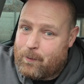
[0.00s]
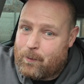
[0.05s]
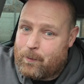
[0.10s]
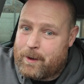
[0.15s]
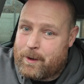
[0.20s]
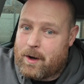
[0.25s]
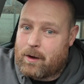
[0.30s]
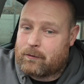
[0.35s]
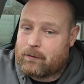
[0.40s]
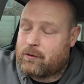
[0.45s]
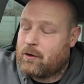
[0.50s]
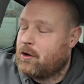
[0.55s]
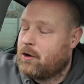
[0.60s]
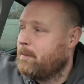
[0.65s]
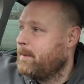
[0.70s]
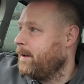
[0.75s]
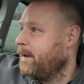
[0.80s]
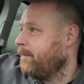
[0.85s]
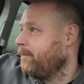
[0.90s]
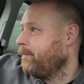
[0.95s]
We're in
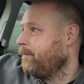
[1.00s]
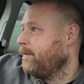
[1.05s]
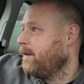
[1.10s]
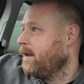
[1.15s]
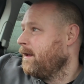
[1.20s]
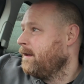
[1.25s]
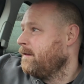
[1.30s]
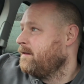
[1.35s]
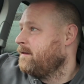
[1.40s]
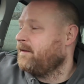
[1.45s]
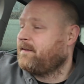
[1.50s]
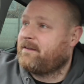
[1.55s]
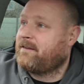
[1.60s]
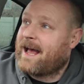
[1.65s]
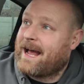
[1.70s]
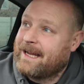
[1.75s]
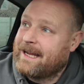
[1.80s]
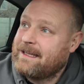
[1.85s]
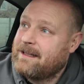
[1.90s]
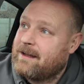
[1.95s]
October. The
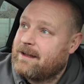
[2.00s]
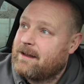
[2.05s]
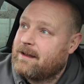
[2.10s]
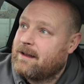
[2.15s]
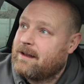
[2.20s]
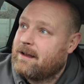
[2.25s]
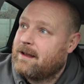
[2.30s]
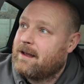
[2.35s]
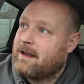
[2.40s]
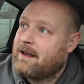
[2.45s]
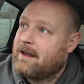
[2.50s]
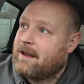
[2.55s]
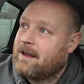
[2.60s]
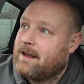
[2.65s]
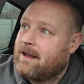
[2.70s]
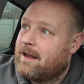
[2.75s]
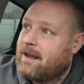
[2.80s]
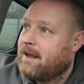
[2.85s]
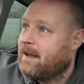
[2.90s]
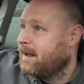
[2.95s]
sign,
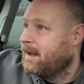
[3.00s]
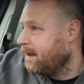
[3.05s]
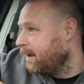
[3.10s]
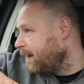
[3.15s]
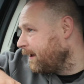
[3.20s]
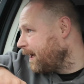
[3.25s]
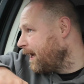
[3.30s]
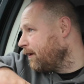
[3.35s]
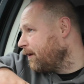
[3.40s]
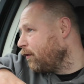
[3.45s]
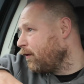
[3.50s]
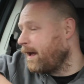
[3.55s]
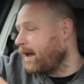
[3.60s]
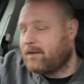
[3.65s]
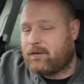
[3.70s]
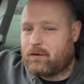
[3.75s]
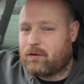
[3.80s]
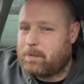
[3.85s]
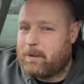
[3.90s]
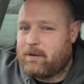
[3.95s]
it looks like
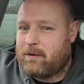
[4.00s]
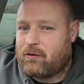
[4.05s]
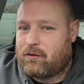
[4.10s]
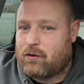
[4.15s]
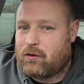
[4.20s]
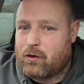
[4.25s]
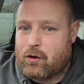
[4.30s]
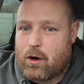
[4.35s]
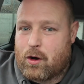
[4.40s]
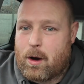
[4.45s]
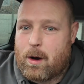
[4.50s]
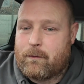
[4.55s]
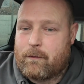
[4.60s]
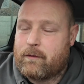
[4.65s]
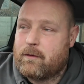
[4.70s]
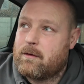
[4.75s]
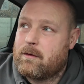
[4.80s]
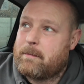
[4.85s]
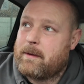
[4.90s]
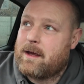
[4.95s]
it's just been stuck
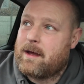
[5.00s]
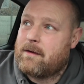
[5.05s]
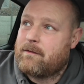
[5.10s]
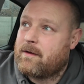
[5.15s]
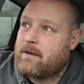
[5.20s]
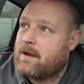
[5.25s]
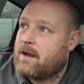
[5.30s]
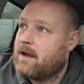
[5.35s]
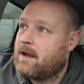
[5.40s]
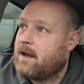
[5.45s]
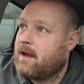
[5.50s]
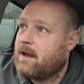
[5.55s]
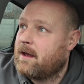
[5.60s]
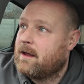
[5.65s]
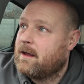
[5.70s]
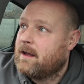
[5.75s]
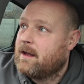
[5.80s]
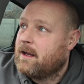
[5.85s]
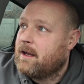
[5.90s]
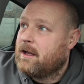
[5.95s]
over with a bit of
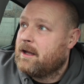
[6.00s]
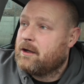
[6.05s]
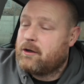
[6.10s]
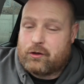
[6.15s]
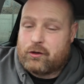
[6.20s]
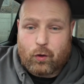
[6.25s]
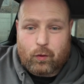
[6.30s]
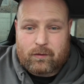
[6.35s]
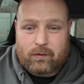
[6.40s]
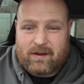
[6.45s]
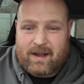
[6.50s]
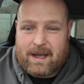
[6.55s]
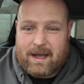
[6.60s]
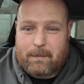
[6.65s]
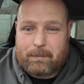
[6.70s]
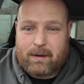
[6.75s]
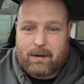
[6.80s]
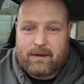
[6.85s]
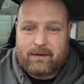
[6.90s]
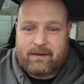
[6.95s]
a duct
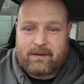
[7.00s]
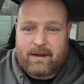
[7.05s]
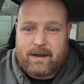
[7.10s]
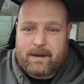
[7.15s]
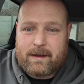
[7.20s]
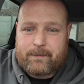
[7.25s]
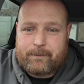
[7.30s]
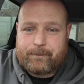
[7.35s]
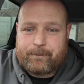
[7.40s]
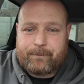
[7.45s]
tape, let's say.